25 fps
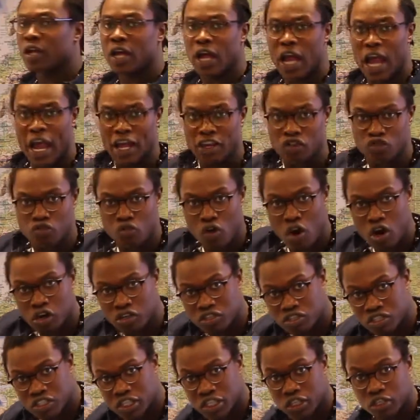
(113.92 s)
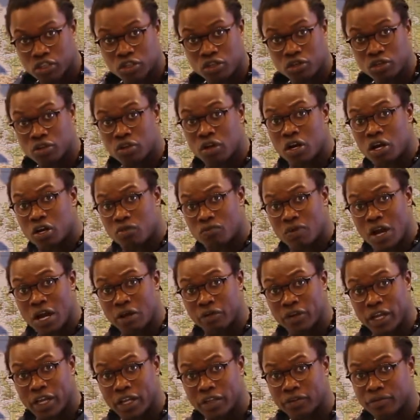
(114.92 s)
and draw a circle
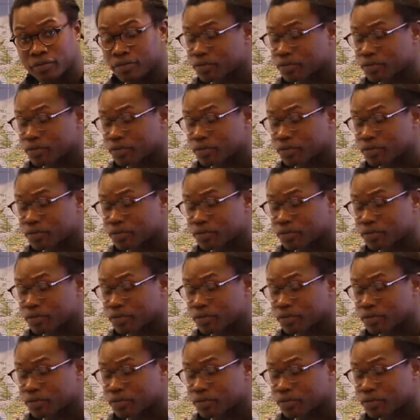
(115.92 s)
around it.